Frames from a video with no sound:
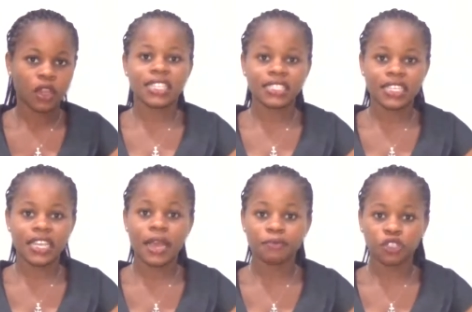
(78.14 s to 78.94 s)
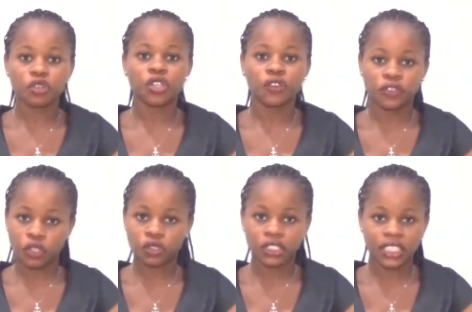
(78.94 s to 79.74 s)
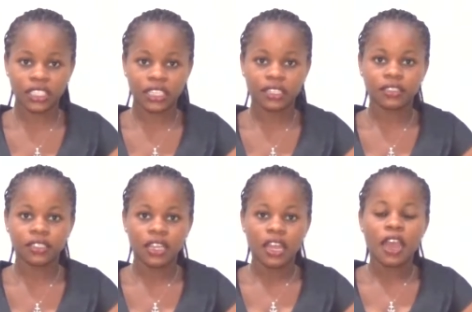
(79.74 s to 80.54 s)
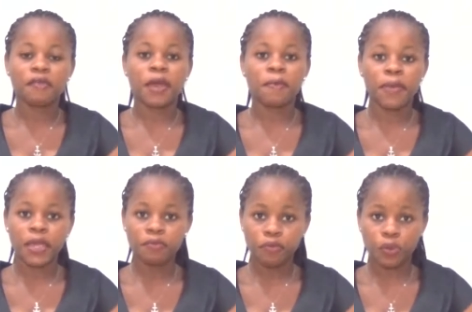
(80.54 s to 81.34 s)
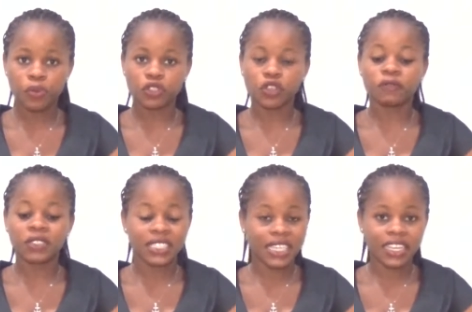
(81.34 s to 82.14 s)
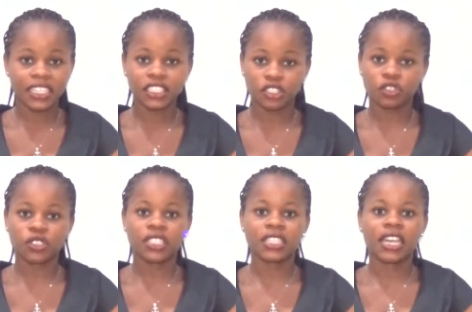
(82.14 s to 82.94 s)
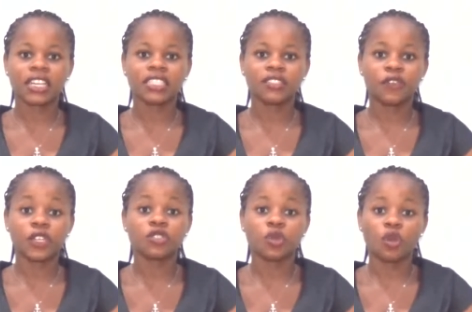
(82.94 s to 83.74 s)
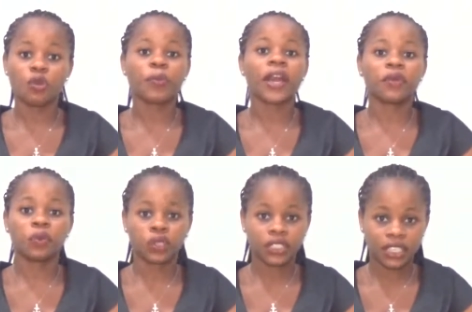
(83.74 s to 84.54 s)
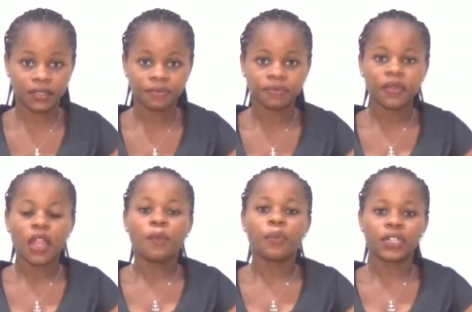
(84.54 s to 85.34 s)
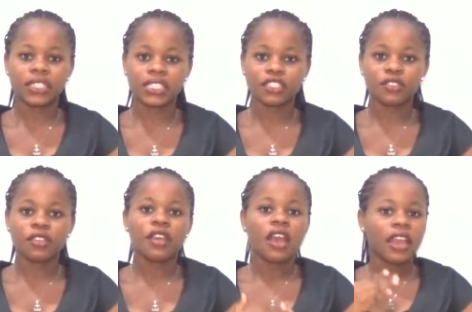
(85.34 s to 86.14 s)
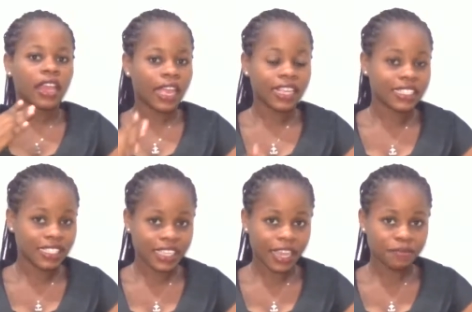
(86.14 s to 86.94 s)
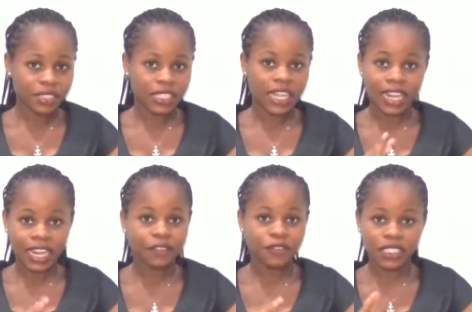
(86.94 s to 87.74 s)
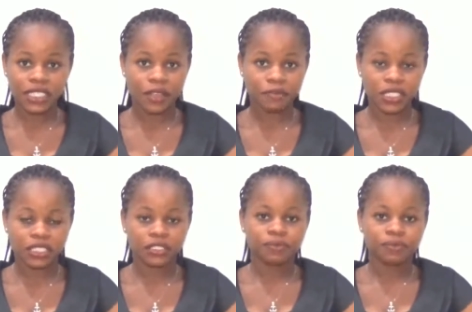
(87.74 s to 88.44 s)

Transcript: Let's say I'm the owner of the container, and my main purpose of designing the container is for it to occupy water. But it is empty, I left it empty.